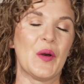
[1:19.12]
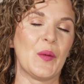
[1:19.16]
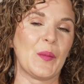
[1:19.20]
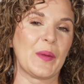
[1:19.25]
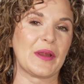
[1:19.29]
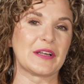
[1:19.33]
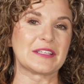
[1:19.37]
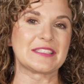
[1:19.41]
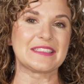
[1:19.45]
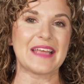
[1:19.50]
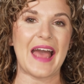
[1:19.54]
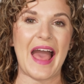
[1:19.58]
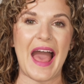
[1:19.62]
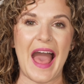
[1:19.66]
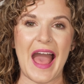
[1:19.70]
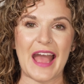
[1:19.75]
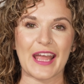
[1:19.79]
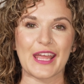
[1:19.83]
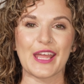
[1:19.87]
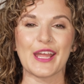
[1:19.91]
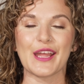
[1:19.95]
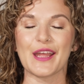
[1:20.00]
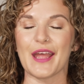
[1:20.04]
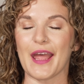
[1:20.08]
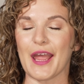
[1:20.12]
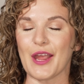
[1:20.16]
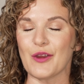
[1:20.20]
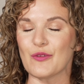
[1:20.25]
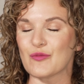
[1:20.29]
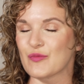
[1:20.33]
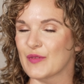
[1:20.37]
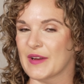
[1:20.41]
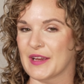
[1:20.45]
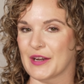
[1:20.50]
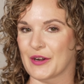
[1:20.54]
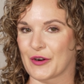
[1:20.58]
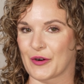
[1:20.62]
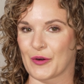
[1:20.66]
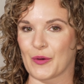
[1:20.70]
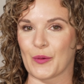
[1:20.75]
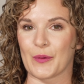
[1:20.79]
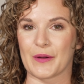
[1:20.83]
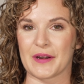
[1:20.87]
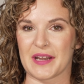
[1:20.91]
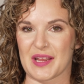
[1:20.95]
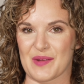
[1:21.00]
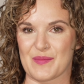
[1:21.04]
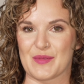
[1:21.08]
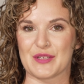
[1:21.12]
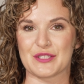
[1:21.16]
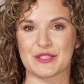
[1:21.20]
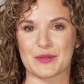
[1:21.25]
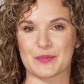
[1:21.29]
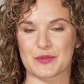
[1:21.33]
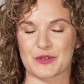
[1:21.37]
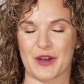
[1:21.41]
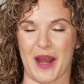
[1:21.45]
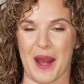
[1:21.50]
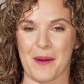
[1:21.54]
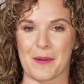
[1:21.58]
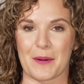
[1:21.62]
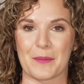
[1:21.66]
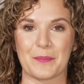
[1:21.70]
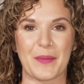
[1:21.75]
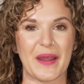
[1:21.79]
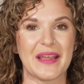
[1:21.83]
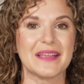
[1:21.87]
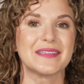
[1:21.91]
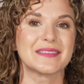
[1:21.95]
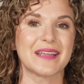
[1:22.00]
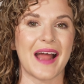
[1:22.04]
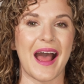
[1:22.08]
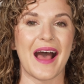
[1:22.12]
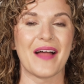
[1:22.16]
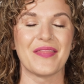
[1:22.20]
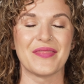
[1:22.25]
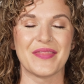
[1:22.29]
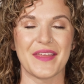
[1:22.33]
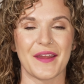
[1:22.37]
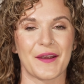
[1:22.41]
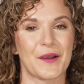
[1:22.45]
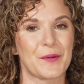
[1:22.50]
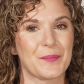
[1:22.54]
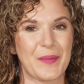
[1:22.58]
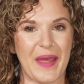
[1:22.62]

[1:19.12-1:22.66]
We are tagging a reader or an email subscriber based on their